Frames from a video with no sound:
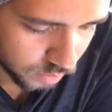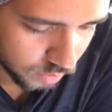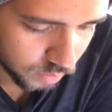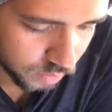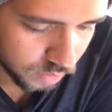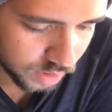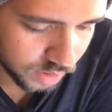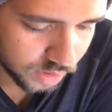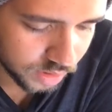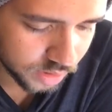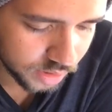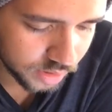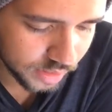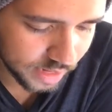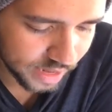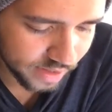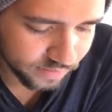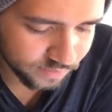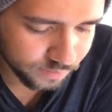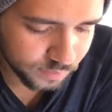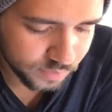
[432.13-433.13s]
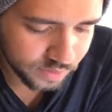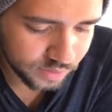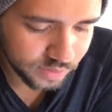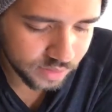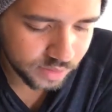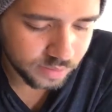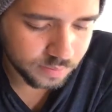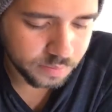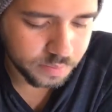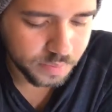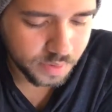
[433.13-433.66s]
what could have been
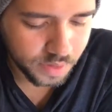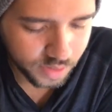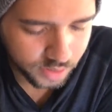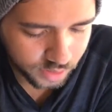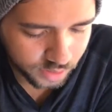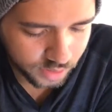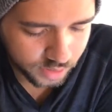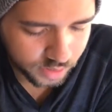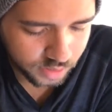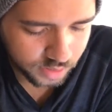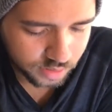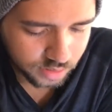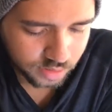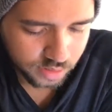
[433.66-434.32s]
done better?